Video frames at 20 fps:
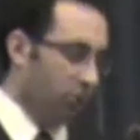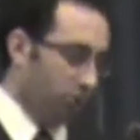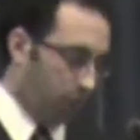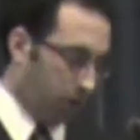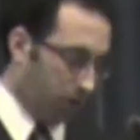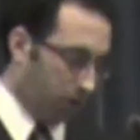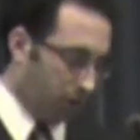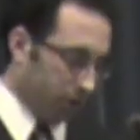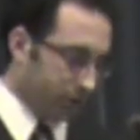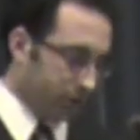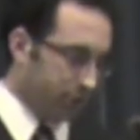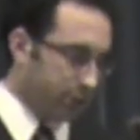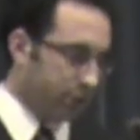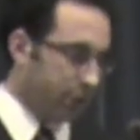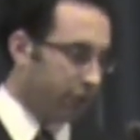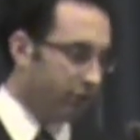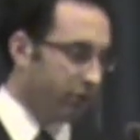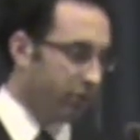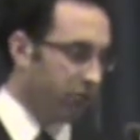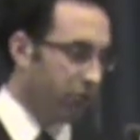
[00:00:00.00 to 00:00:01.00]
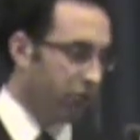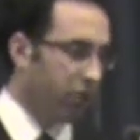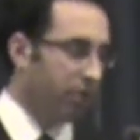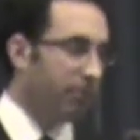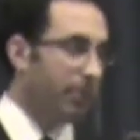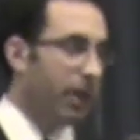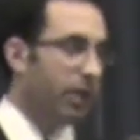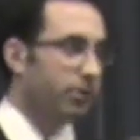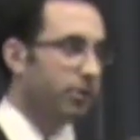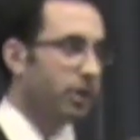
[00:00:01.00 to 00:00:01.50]
while also discovering more
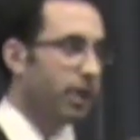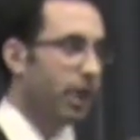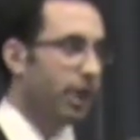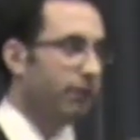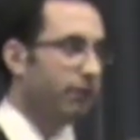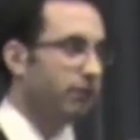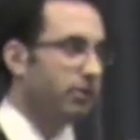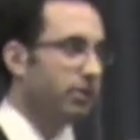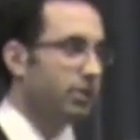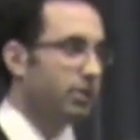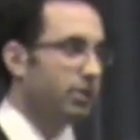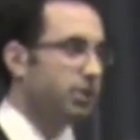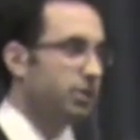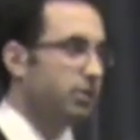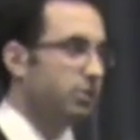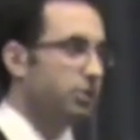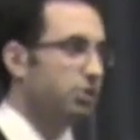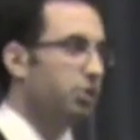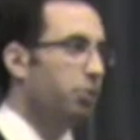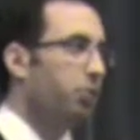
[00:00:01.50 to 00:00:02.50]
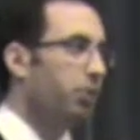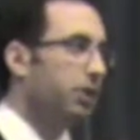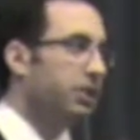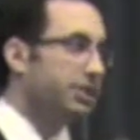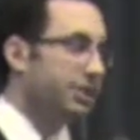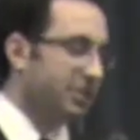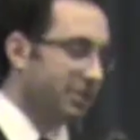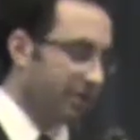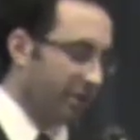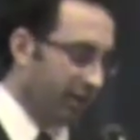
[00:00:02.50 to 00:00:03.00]
about life. So what
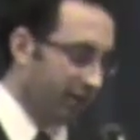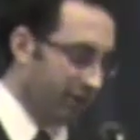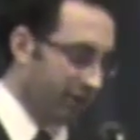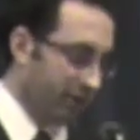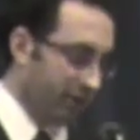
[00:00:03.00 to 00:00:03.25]
is life?